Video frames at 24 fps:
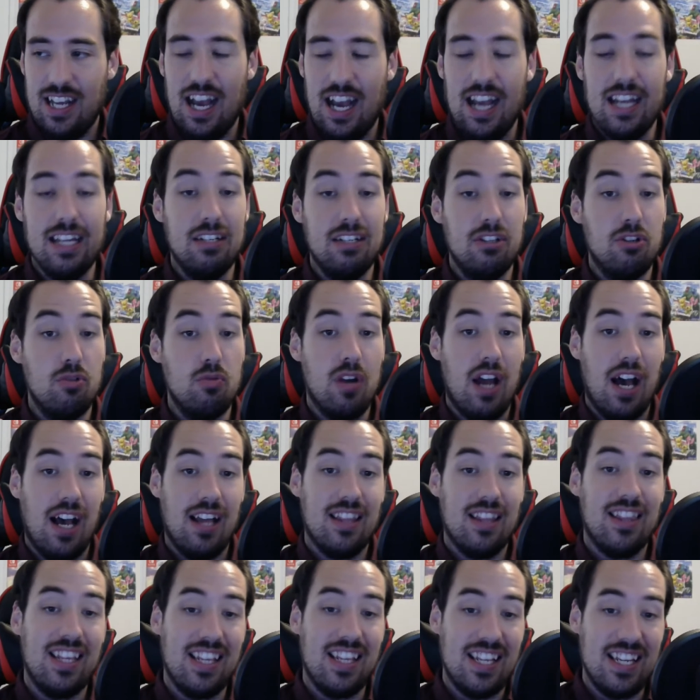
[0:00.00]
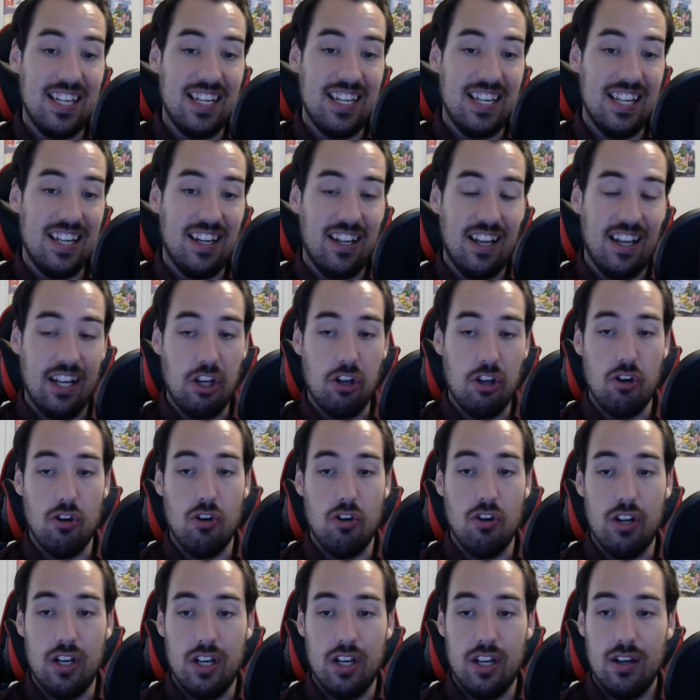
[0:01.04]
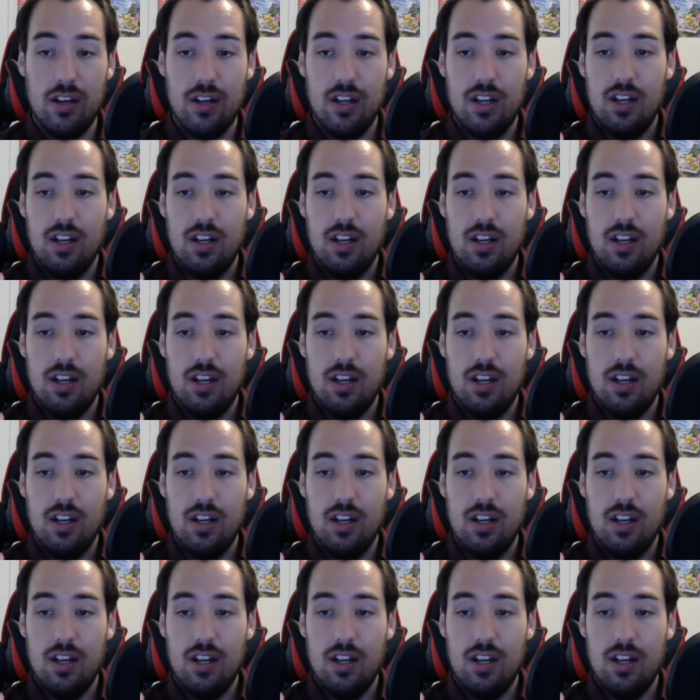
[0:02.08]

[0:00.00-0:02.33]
I do not think he did a good